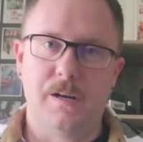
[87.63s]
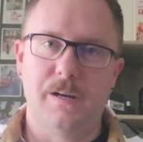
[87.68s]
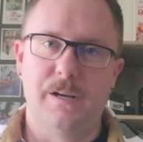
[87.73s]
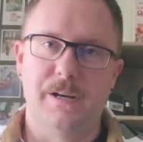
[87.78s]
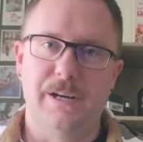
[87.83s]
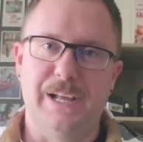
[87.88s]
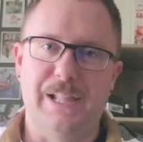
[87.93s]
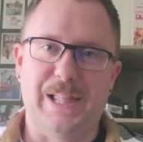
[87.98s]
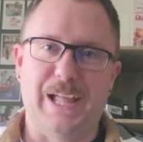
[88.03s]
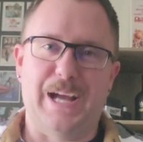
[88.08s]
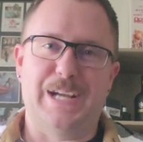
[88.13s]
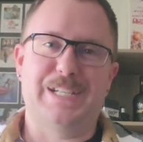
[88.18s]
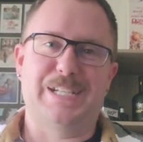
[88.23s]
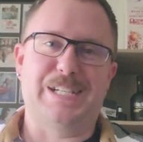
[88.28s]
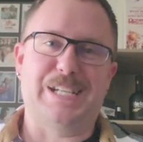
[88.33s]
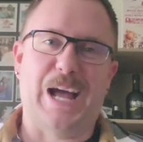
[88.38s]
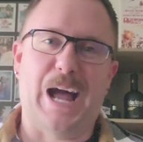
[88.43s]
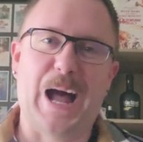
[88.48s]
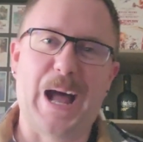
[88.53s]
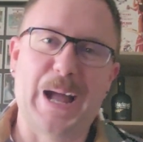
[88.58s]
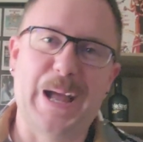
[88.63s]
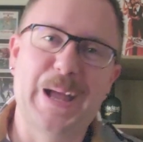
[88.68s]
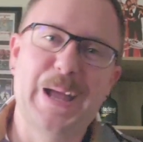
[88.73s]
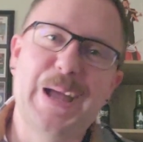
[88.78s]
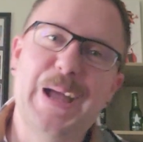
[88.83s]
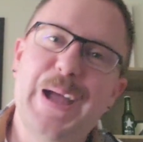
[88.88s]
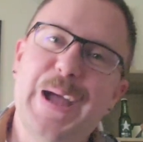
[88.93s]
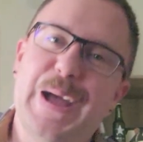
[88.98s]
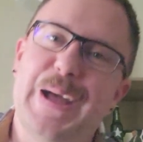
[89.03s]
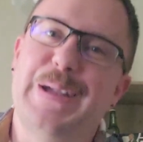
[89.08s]
and like sigh
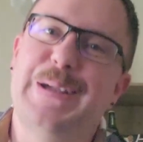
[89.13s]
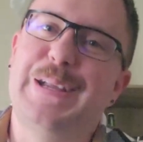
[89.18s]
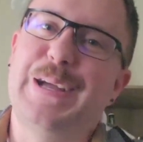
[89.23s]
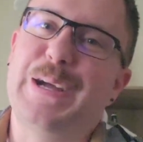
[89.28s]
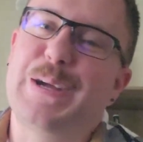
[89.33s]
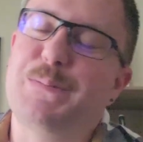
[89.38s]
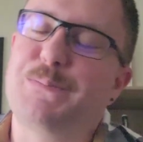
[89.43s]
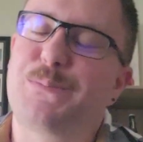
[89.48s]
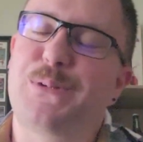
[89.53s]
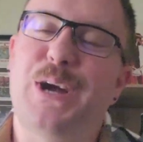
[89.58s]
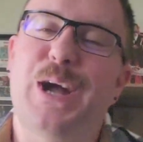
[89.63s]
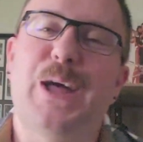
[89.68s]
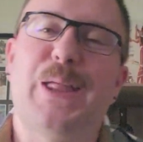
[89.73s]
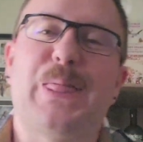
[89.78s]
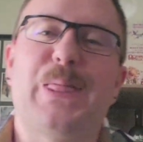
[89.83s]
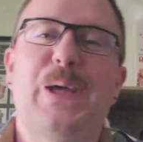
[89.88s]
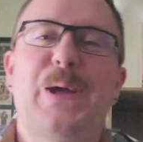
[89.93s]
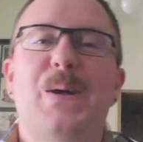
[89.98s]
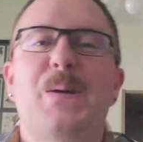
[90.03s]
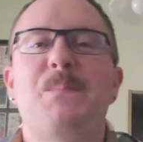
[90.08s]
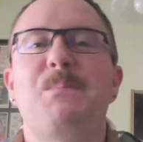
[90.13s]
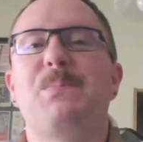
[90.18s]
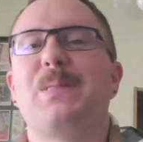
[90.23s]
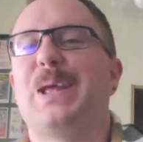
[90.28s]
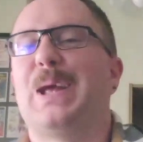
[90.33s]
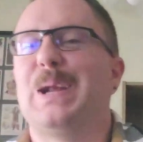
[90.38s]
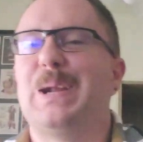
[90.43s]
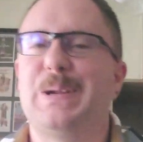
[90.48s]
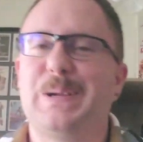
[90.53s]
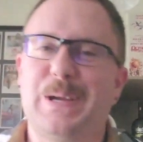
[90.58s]
and take a breath
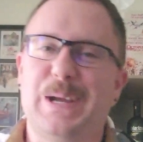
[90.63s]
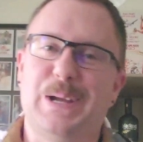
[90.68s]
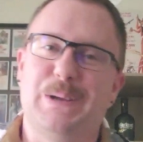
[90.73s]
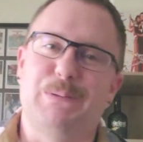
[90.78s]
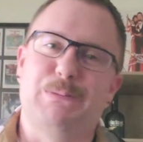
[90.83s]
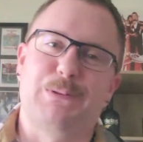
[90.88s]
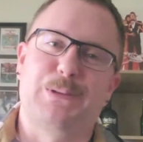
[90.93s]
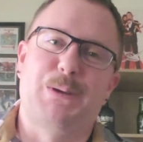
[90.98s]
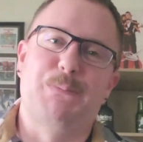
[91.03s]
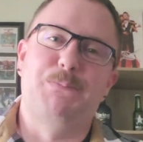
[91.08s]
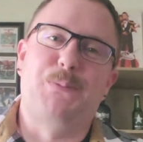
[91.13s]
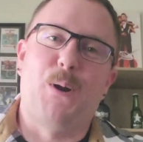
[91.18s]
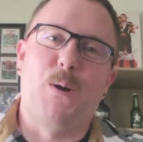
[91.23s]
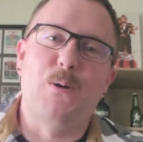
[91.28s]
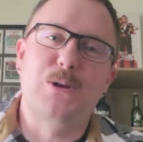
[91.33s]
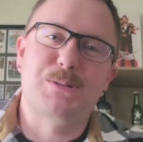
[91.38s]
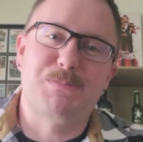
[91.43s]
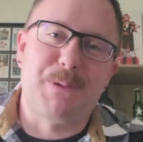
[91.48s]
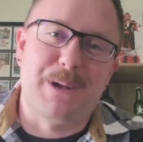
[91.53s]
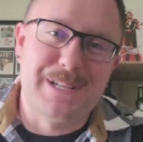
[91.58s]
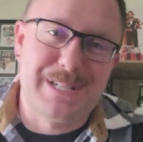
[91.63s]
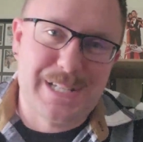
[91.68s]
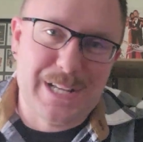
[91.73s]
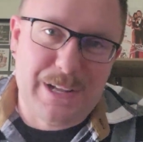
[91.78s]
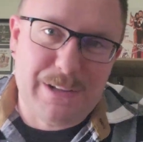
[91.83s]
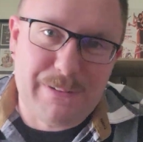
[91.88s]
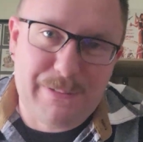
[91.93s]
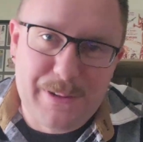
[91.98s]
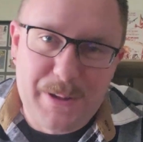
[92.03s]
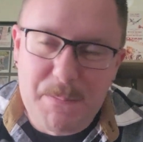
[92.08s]
and compose
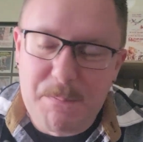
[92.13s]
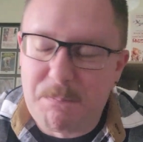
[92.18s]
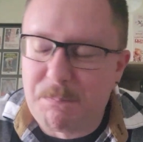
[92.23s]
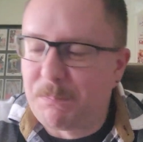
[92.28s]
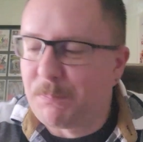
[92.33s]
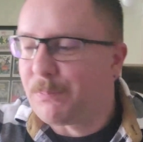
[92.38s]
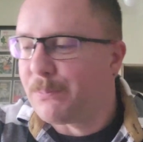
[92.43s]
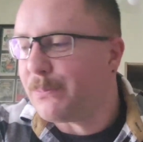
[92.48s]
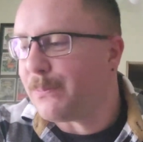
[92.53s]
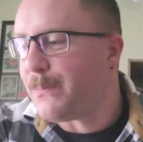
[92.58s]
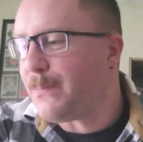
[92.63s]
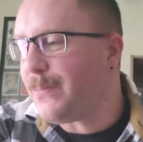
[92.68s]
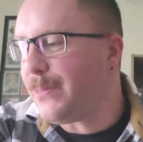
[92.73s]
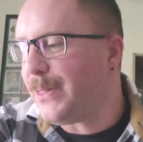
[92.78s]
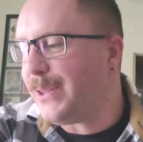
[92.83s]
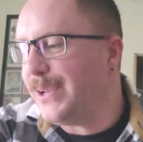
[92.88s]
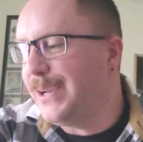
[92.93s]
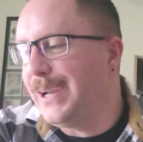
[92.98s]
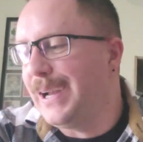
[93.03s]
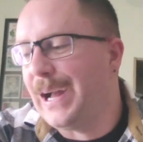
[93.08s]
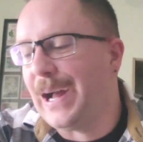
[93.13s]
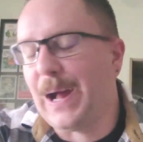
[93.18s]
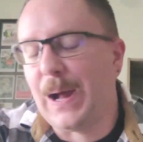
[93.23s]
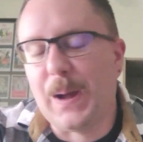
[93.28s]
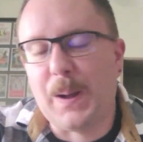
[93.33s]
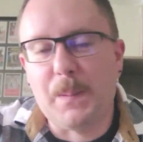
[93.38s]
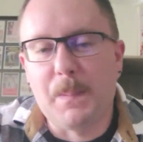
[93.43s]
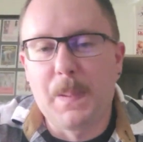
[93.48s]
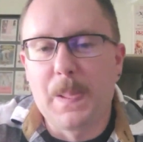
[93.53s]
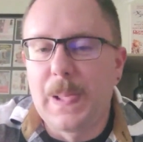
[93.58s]
myself.
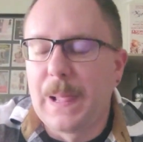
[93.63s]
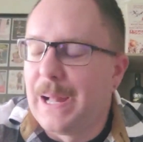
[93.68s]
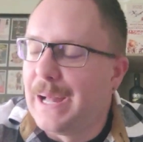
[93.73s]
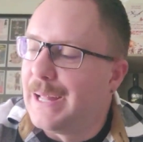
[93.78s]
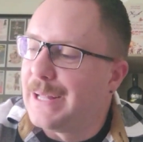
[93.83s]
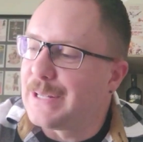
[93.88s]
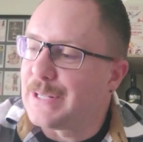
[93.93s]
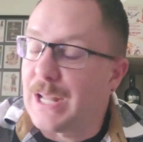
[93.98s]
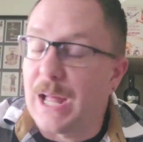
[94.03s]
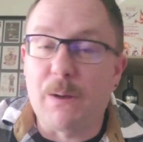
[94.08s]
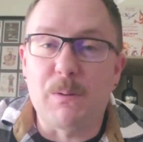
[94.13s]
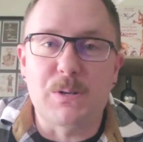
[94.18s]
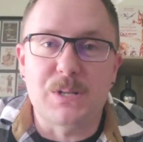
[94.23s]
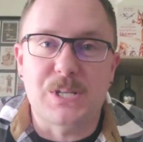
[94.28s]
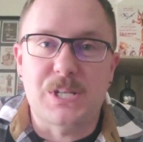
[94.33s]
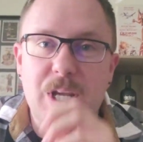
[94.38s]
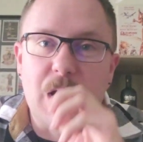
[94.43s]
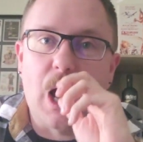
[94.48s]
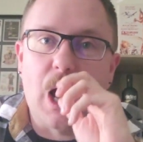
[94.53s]
So that was